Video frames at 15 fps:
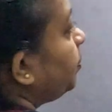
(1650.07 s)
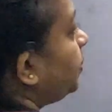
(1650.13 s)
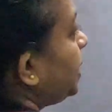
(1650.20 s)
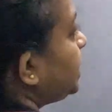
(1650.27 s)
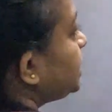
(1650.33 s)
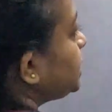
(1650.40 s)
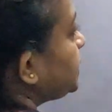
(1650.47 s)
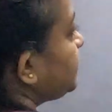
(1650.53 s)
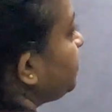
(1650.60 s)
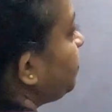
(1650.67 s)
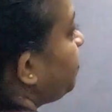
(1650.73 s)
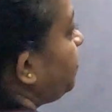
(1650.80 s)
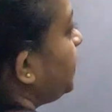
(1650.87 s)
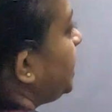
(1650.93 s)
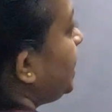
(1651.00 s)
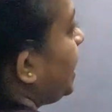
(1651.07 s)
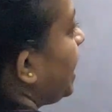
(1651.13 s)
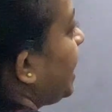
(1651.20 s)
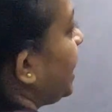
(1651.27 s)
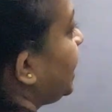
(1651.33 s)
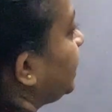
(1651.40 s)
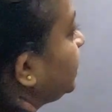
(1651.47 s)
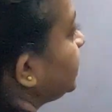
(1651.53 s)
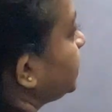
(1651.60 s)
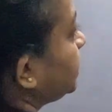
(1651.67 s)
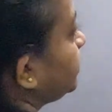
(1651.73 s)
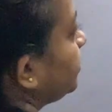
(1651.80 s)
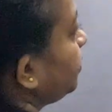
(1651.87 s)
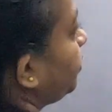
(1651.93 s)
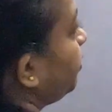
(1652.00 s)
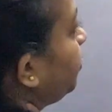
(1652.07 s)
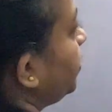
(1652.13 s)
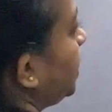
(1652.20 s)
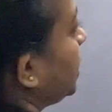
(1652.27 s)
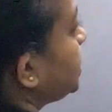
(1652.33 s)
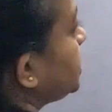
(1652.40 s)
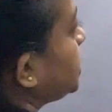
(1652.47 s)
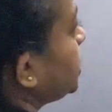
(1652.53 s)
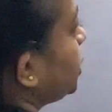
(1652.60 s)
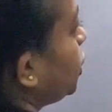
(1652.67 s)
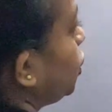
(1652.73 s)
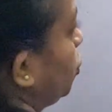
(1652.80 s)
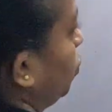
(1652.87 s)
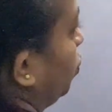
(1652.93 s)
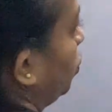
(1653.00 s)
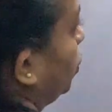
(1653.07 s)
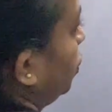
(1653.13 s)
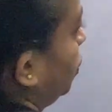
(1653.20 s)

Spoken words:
plus px plus q.